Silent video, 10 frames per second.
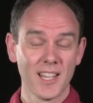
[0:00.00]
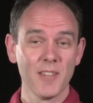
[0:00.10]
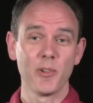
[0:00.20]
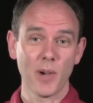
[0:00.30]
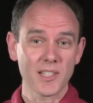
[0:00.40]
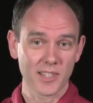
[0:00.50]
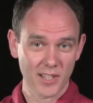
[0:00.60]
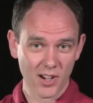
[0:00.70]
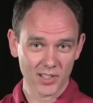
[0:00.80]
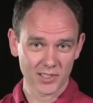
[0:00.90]
if you ask the
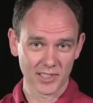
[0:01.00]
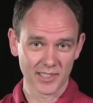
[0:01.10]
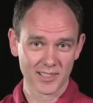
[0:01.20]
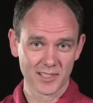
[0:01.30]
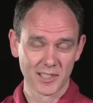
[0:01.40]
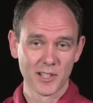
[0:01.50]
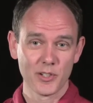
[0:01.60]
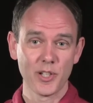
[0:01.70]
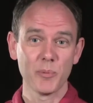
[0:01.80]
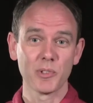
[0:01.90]
artist,
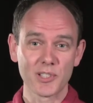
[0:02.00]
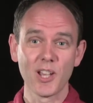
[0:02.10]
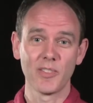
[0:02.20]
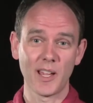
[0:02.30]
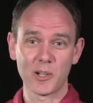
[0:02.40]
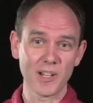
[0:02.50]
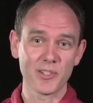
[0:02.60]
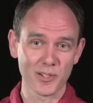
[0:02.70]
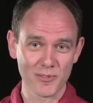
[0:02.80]
she will turn that question